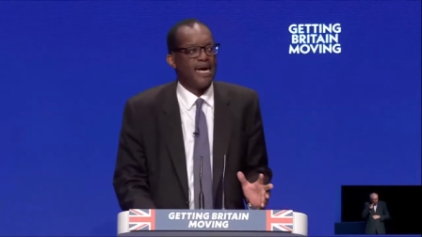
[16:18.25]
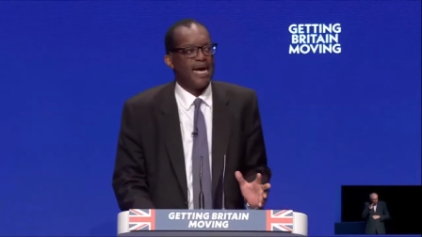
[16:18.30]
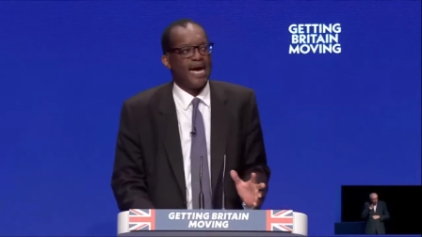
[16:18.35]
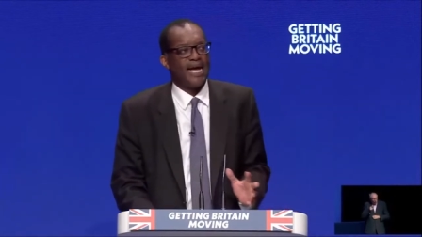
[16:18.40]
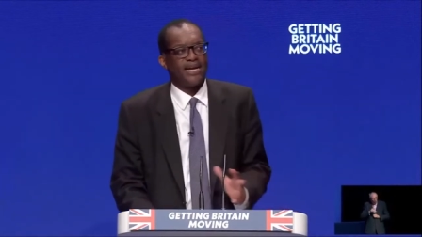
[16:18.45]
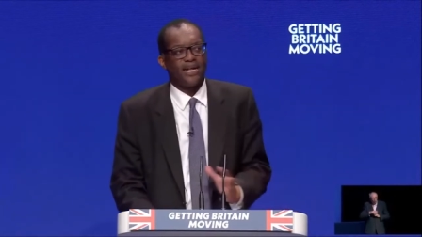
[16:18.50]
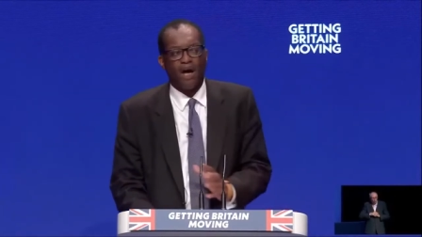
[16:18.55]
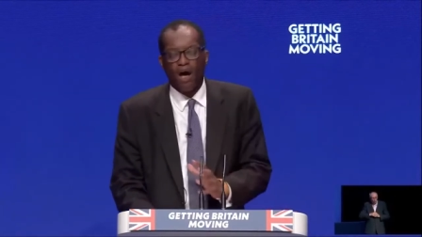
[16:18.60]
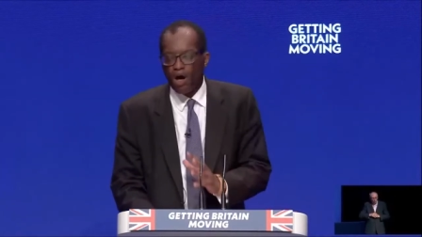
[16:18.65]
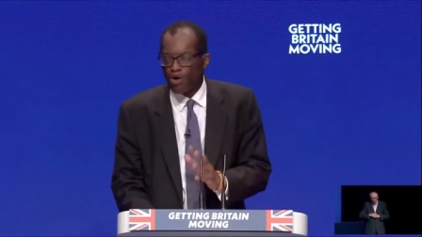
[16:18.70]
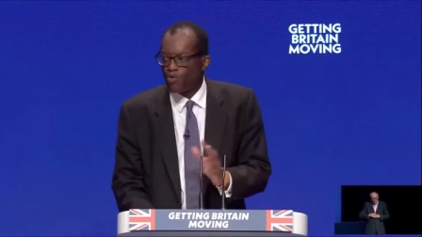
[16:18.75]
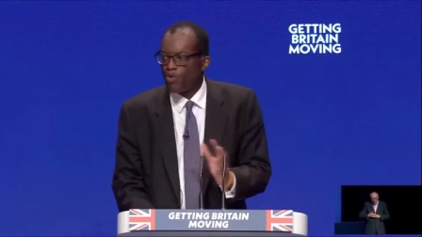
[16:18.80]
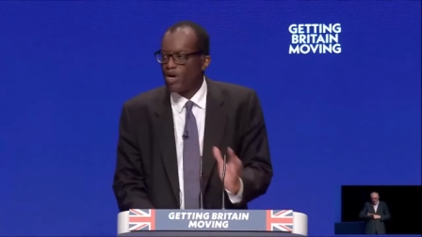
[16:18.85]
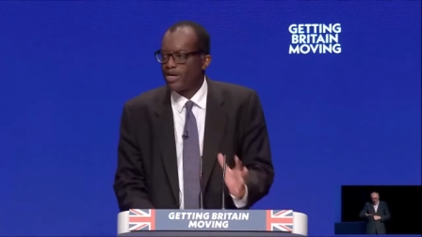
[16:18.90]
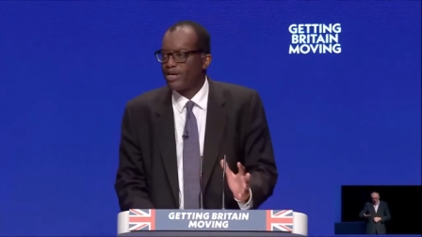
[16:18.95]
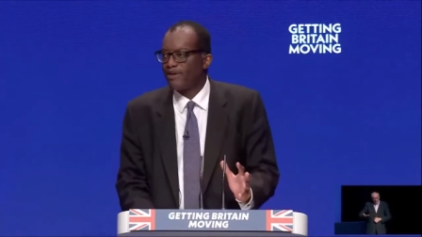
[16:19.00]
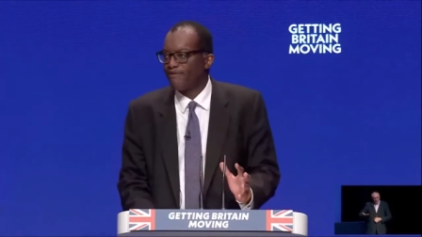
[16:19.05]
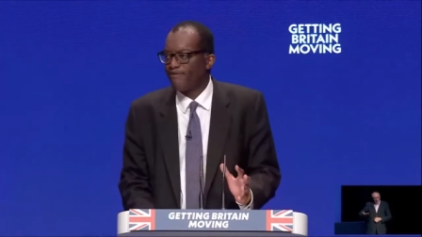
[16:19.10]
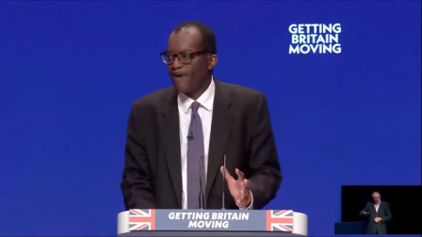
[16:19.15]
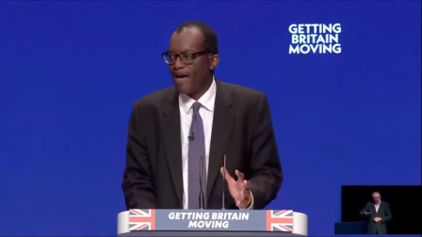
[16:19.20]
and
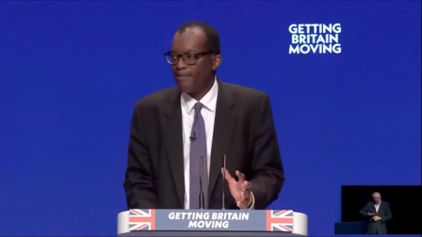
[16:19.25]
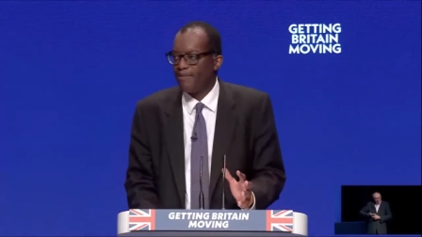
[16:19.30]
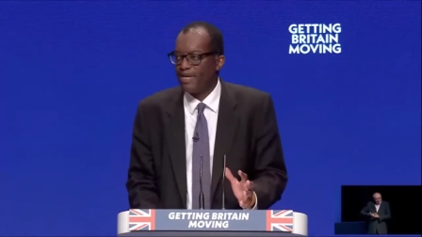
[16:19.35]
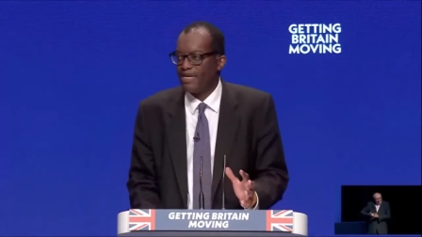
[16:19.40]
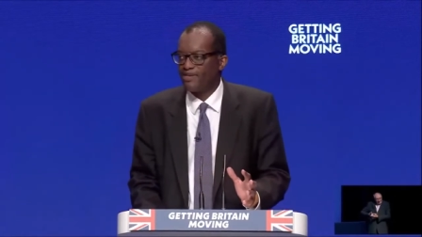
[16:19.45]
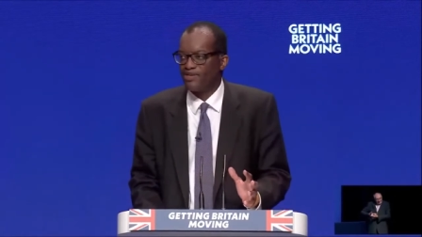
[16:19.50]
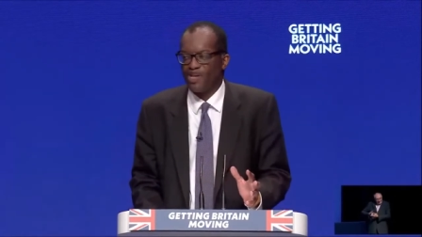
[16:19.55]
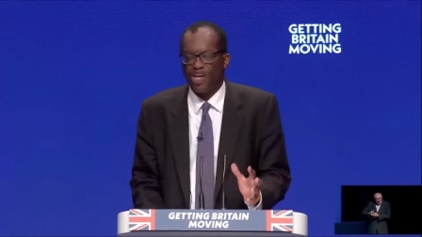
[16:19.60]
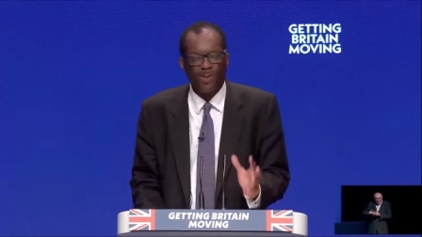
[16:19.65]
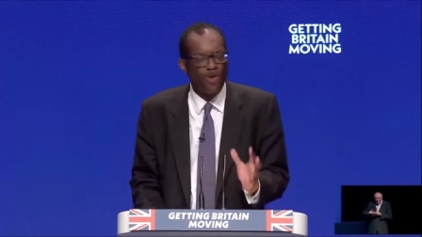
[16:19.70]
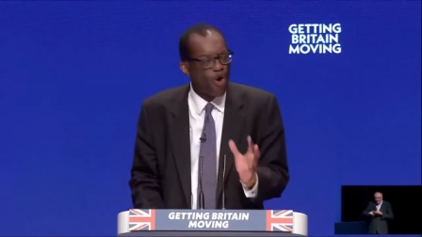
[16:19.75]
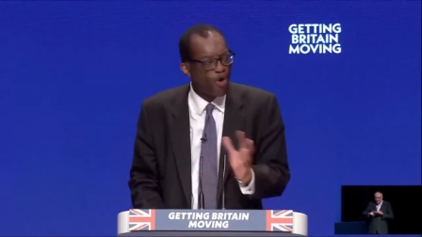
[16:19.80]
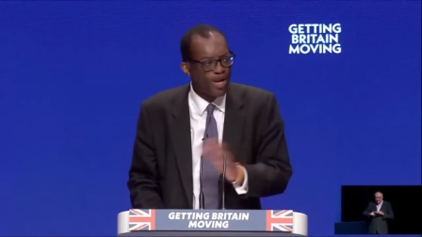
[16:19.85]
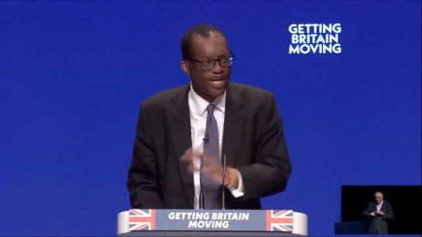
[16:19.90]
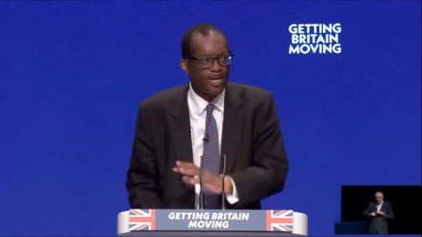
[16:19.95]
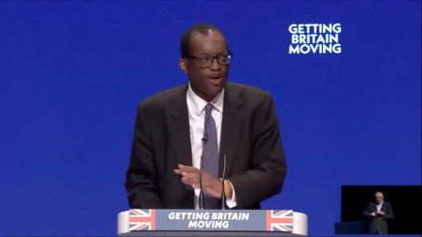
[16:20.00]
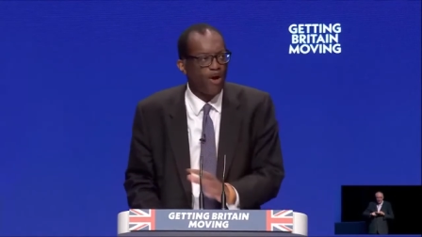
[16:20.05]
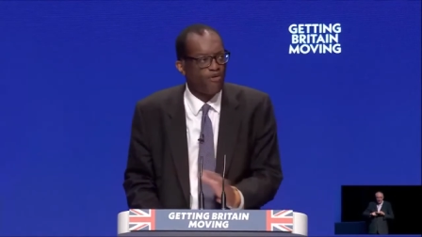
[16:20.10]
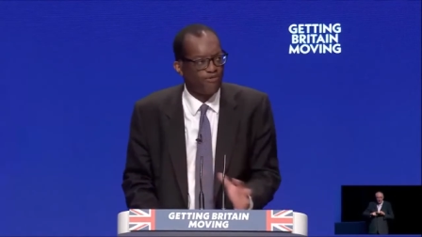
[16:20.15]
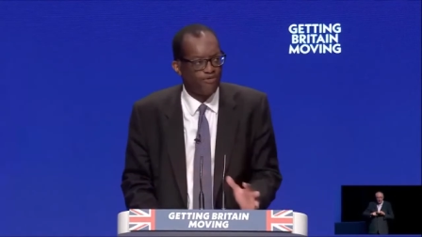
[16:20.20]
hard-working families are not
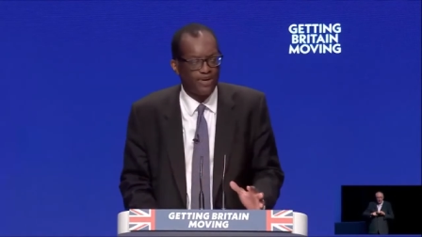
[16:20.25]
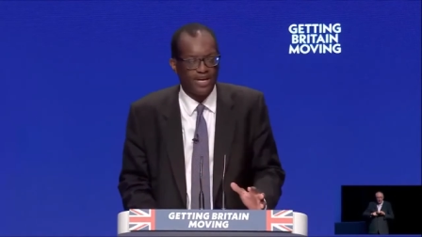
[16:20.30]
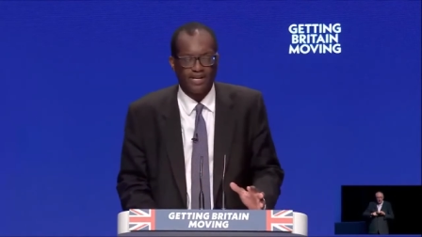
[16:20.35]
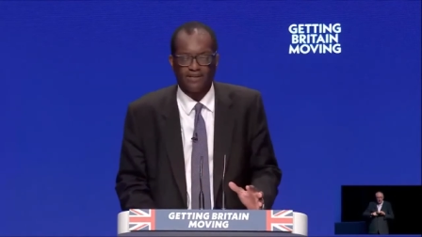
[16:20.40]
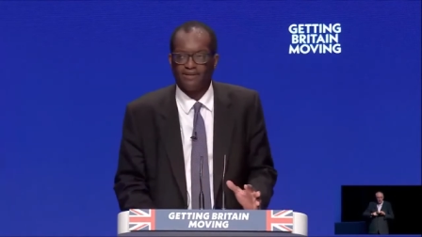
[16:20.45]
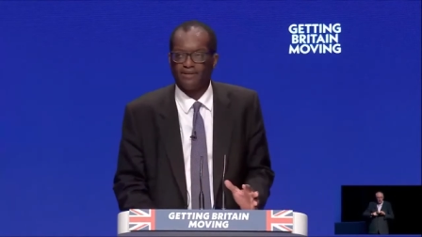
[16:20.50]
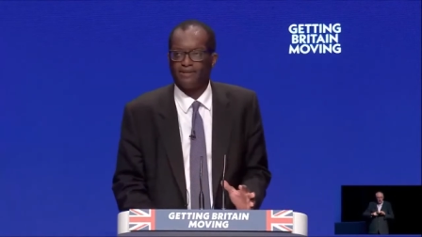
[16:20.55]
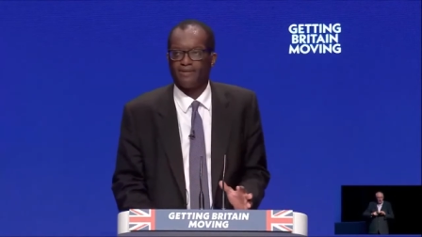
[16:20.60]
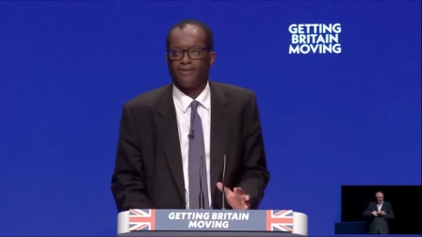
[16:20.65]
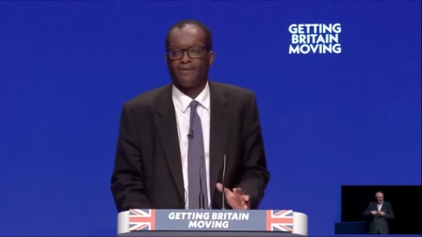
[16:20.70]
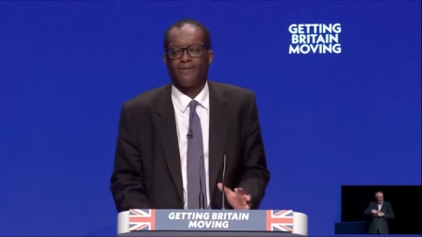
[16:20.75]
in conflict.